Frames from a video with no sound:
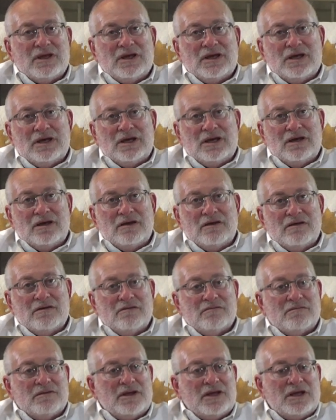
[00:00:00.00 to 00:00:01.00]

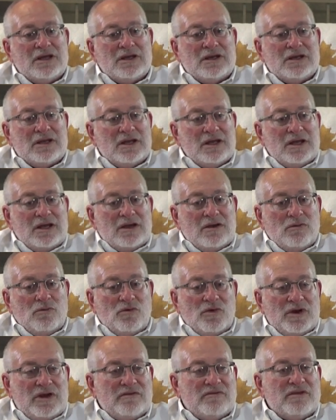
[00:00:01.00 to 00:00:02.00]
Uh, and
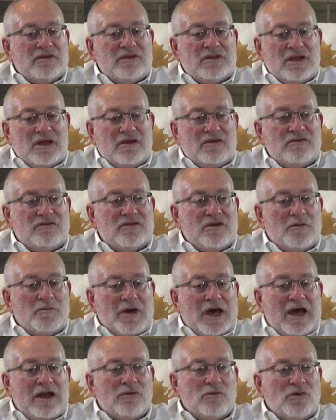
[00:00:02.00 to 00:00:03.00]
one of the things
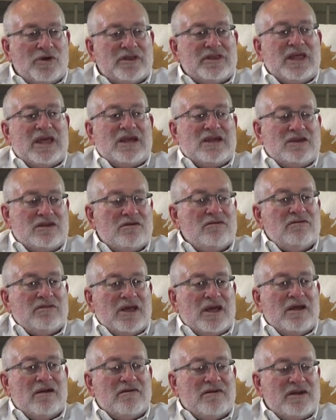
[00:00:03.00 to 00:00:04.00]
about what they do
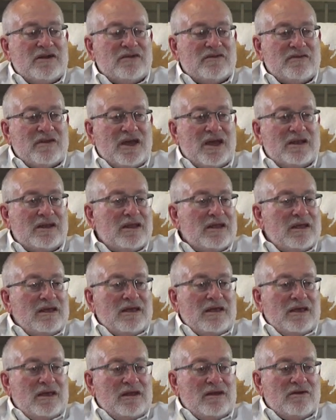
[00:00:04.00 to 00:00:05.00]
there is that
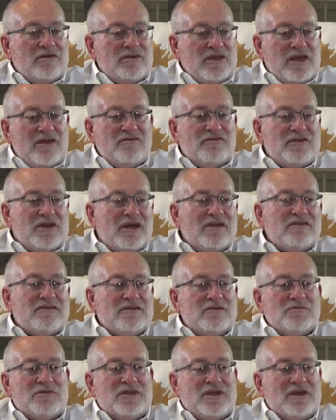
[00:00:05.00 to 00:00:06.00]
you know they've done
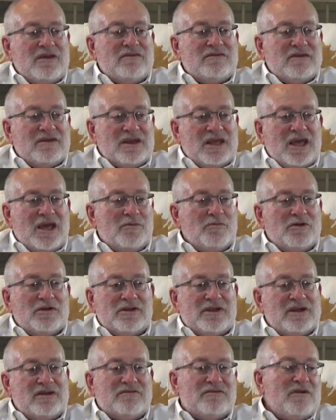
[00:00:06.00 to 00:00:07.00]
some things at Keppel
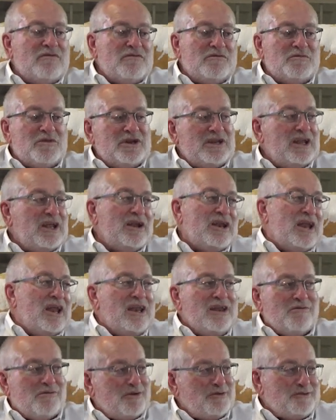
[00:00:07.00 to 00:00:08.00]
that have never been done
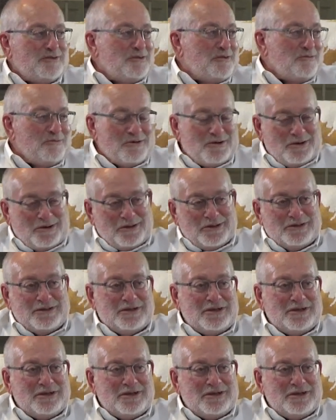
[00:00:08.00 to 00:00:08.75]
anywhere in the world.